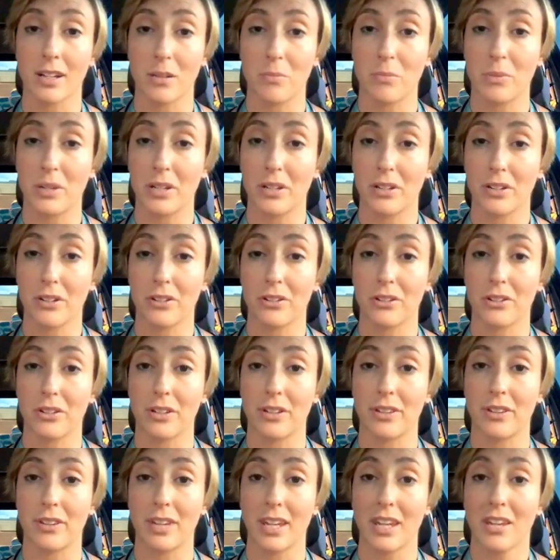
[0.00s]
going to be a
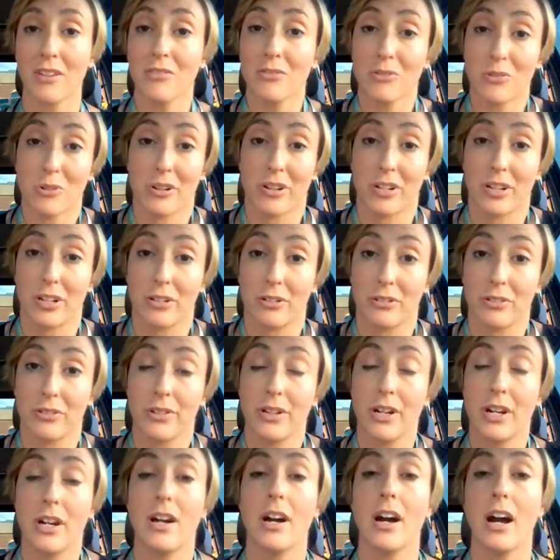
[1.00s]
good thing for you.
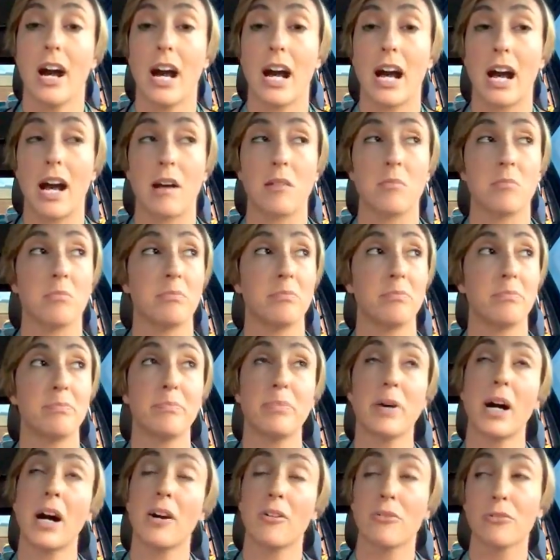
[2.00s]

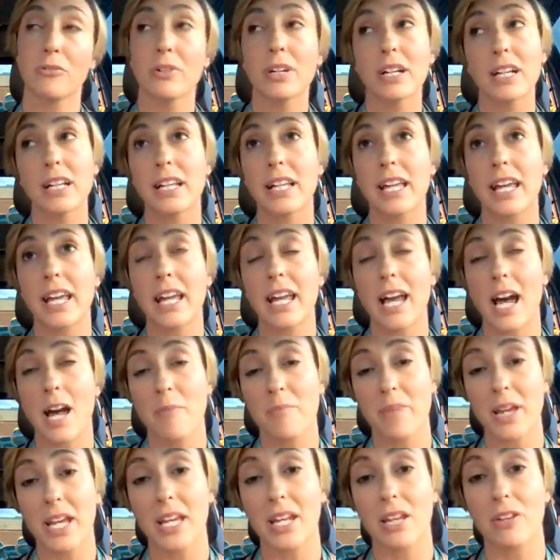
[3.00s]
But really,
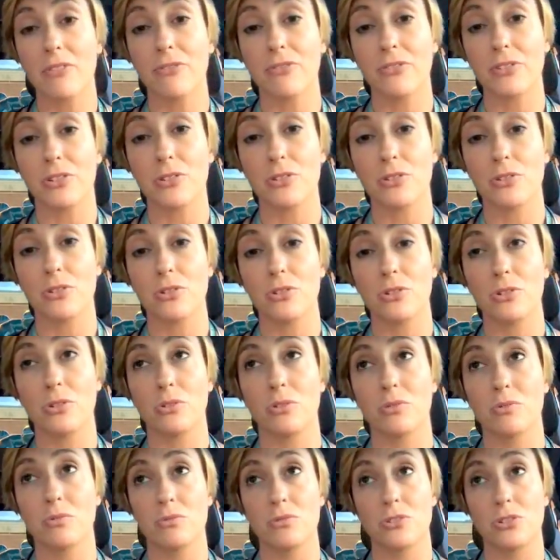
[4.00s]
I mean, if
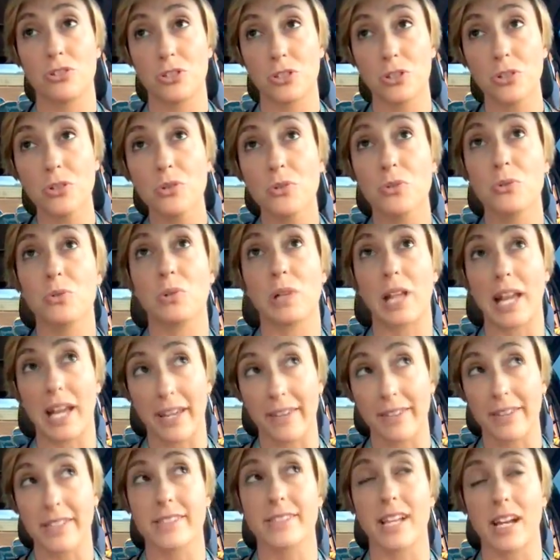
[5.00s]
you do
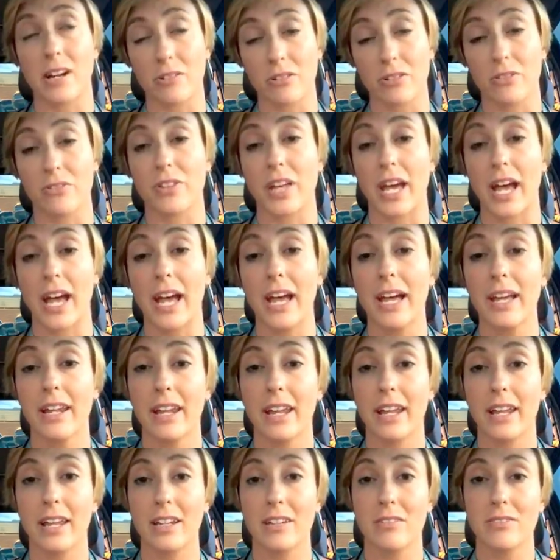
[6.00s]
like the sound of
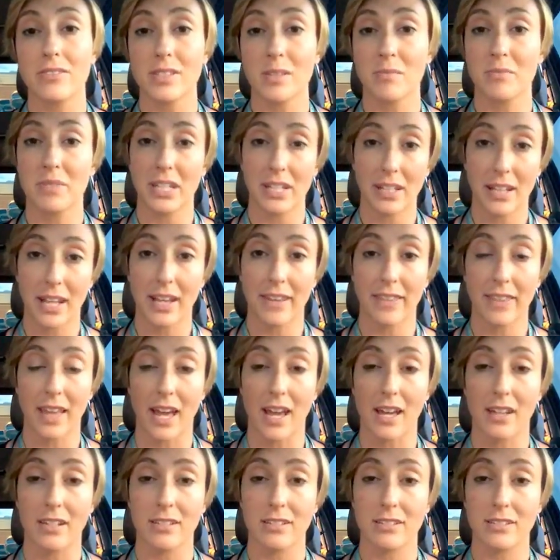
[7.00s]
that, and if something like
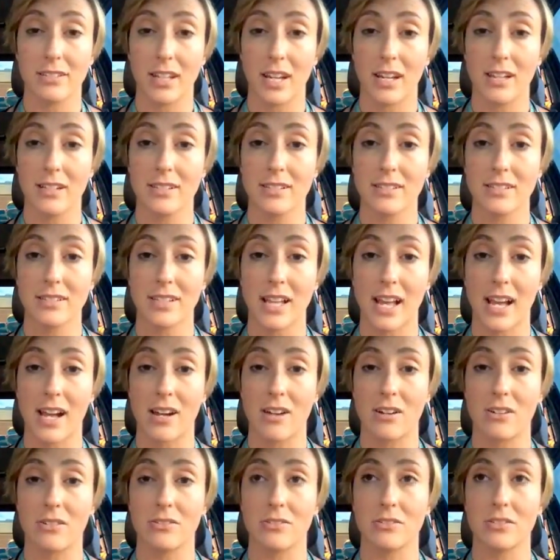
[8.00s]
that does
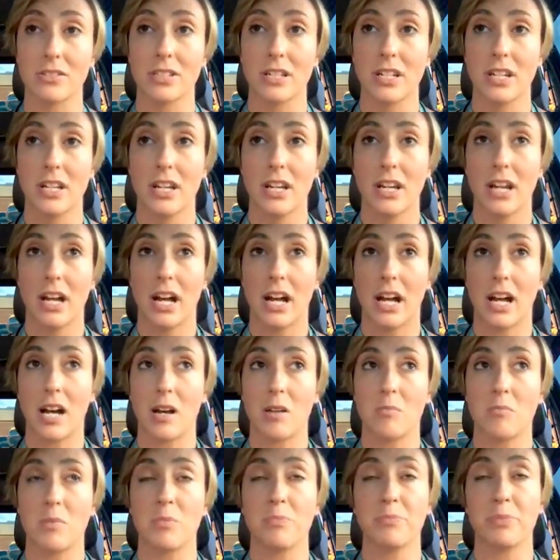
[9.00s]
sound
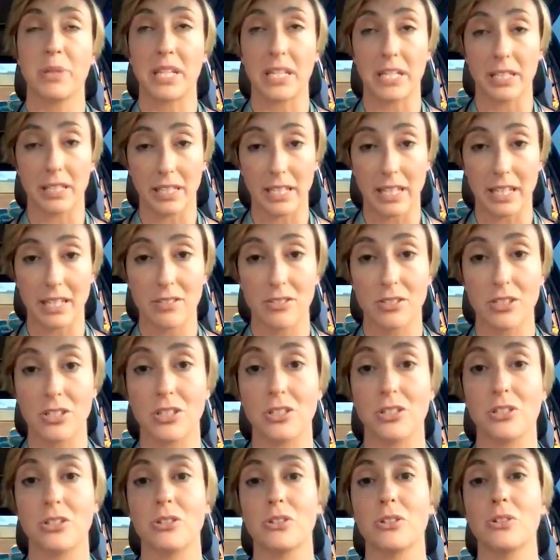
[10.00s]
appealing to
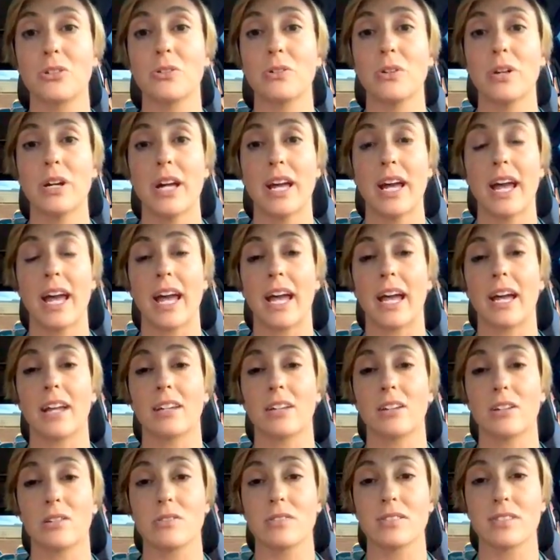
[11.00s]
you
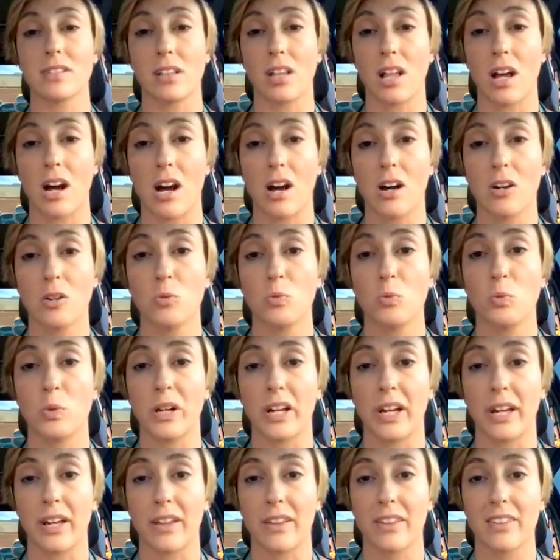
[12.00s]
and goes along
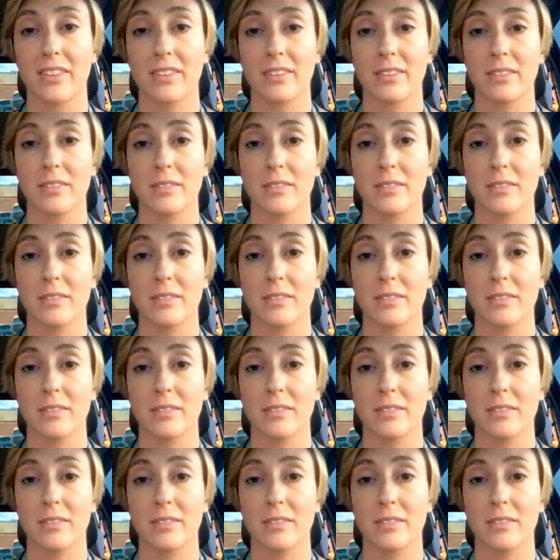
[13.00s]
with